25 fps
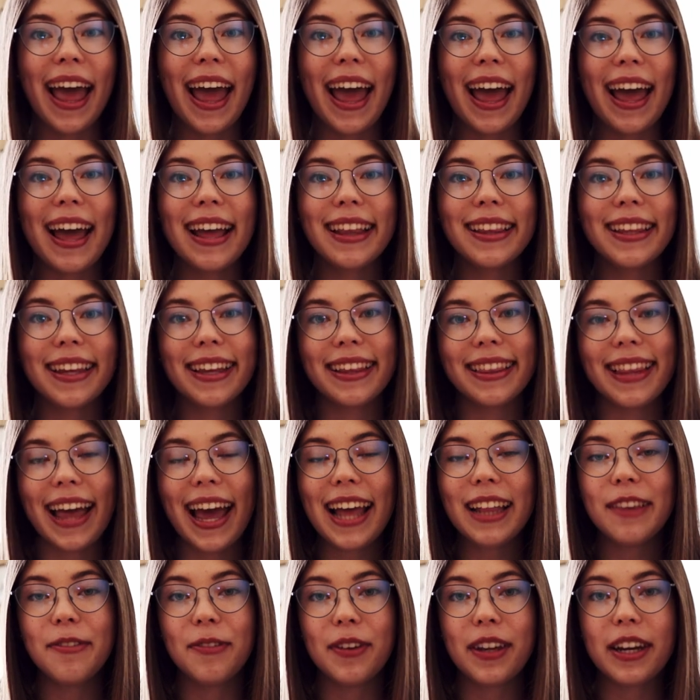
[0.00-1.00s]
And in
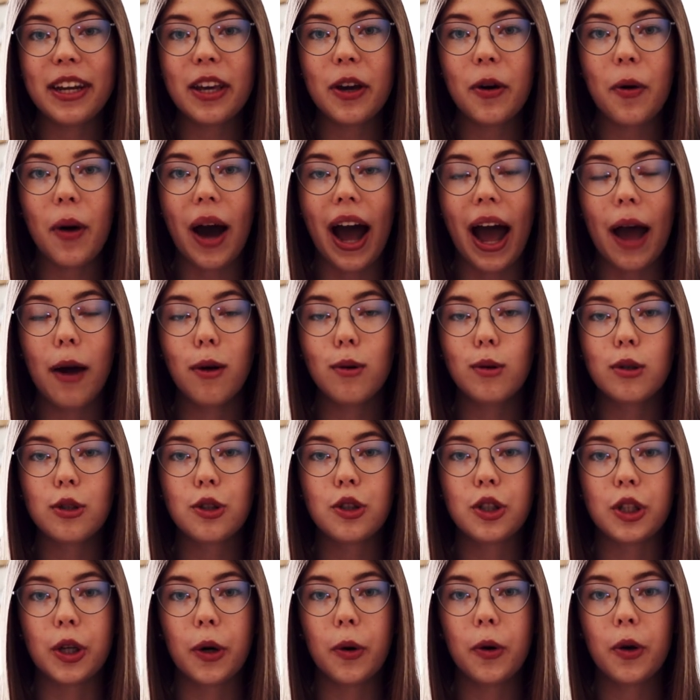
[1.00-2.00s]
that video, I will
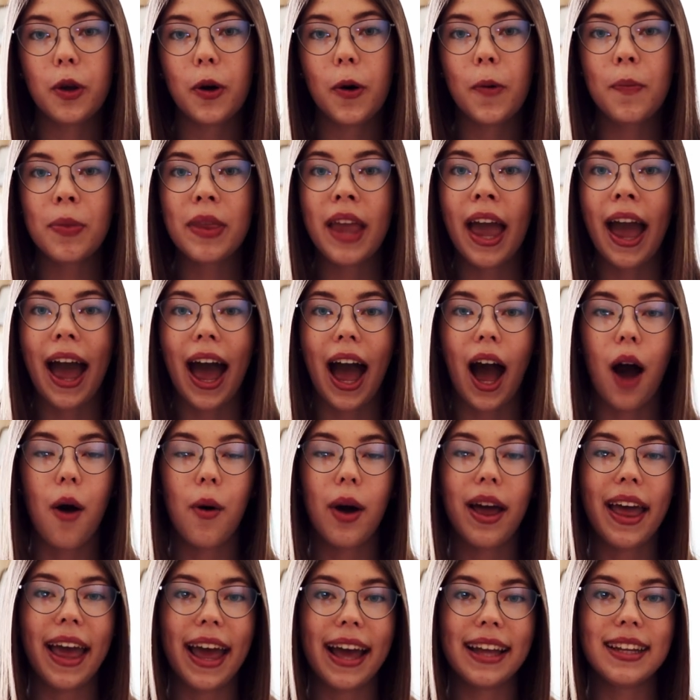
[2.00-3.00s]
show you
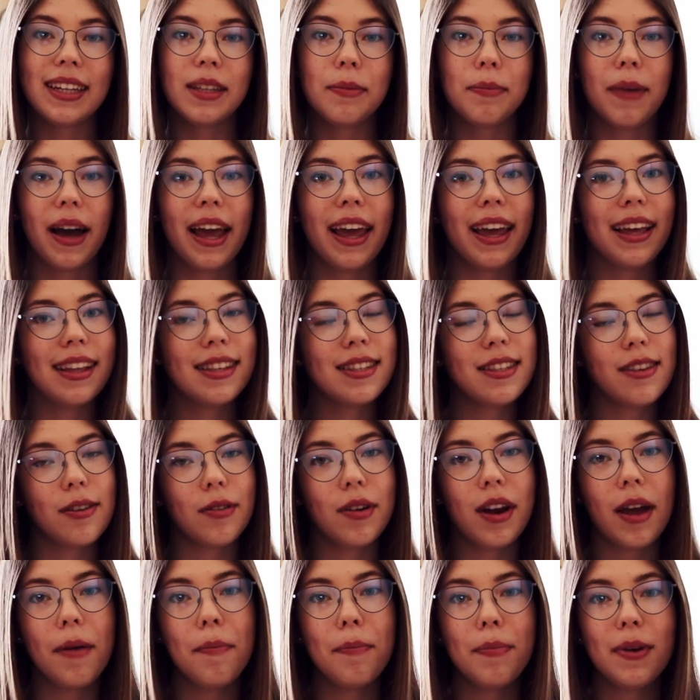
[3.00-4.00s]
how I edit my
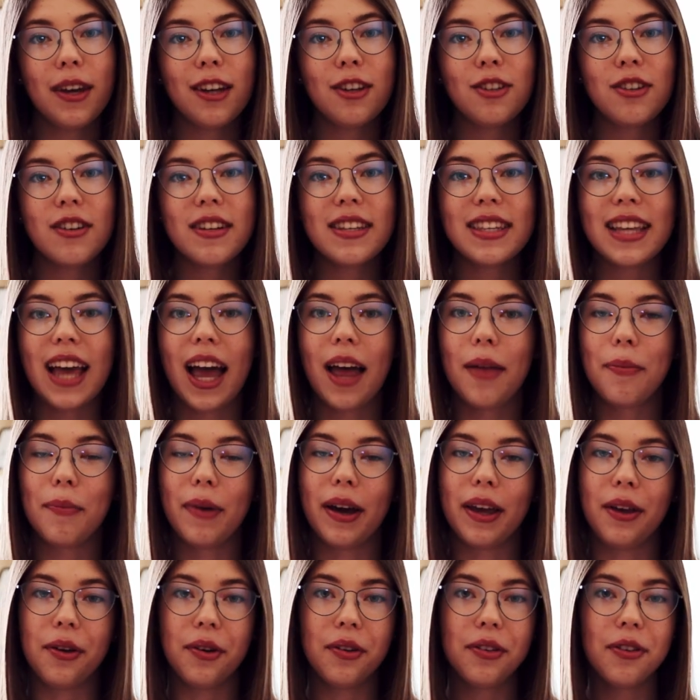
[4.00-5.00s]
Instagram pictures and
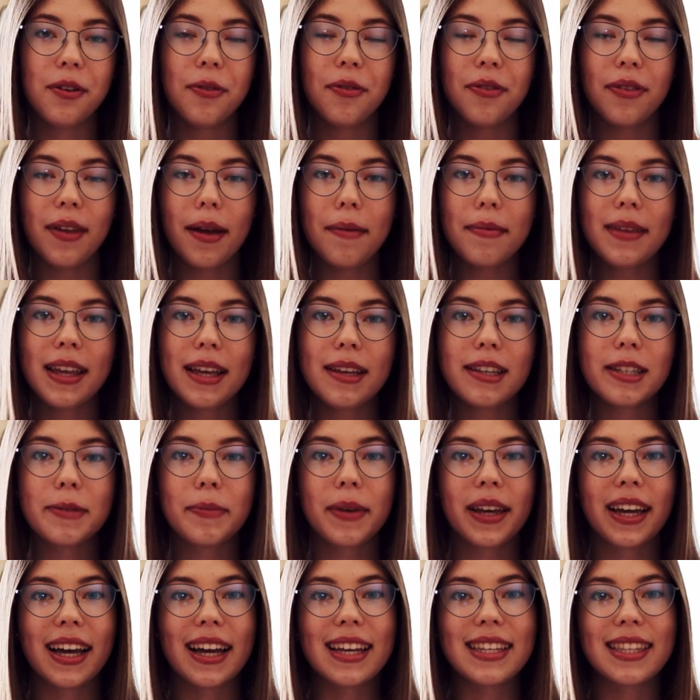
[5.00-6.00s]
my YouTube
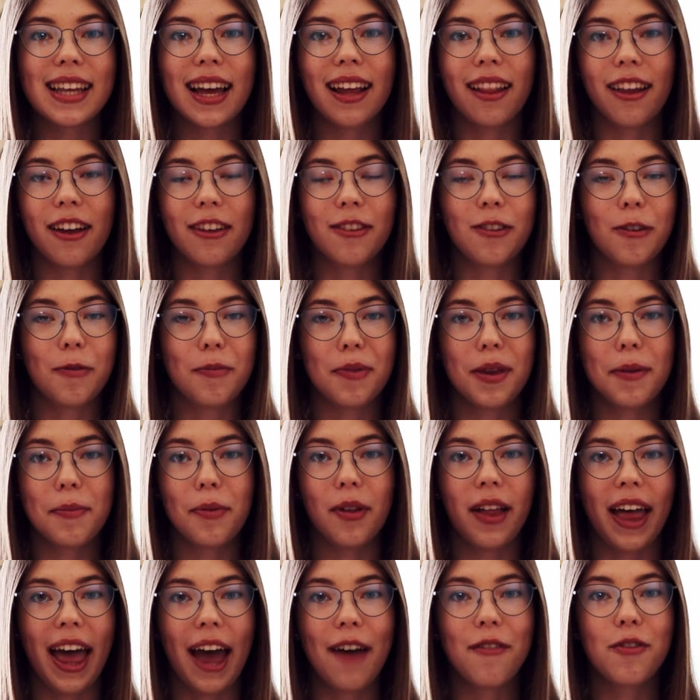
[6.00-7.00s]
thumbnails because a lot of
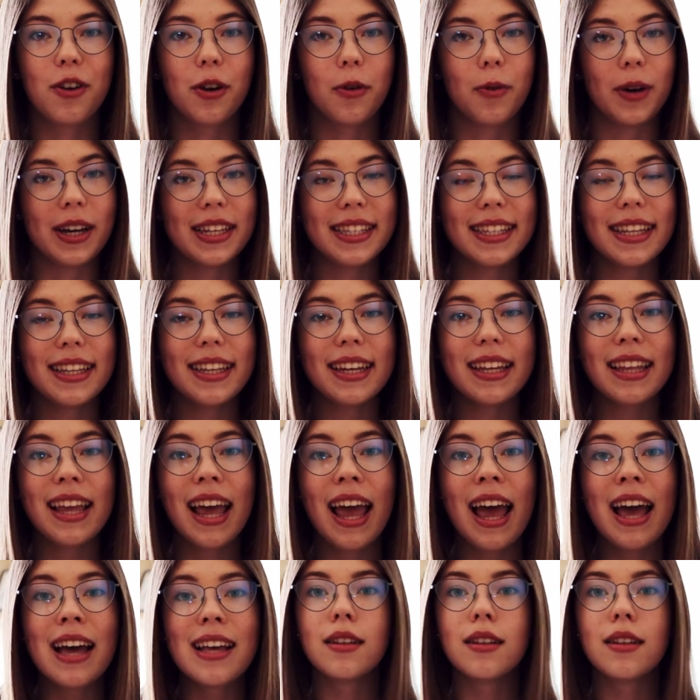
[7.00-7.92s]
people have requested it.